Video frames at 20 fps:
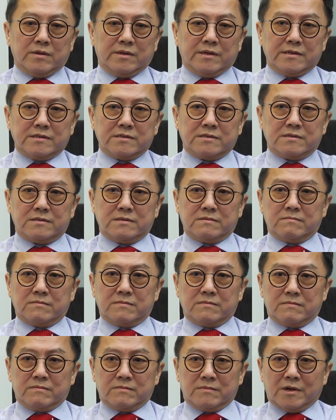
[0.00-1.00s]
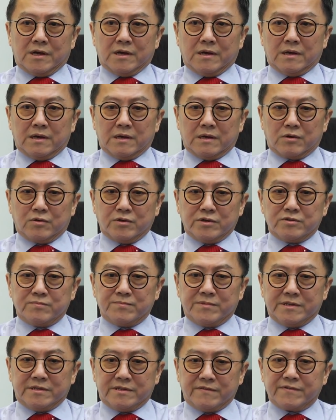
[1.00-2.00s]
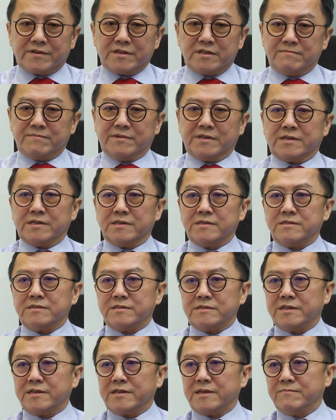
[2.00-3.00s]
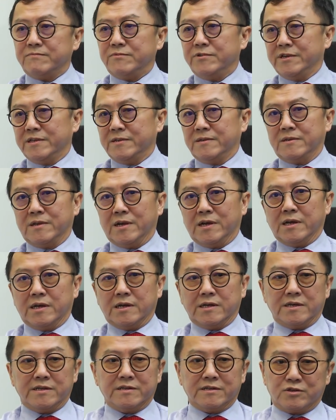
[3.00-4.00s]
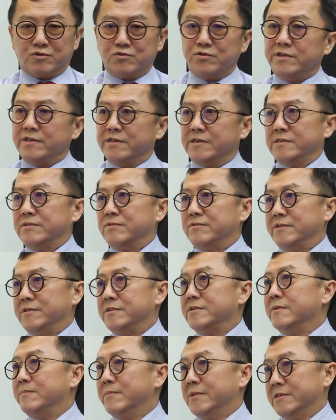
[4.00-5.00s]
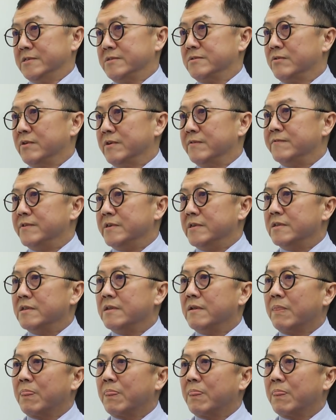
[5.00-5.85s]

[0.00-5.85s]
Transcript: That's going to be difficult because the take-up rate in a good year is only 3 million square feet.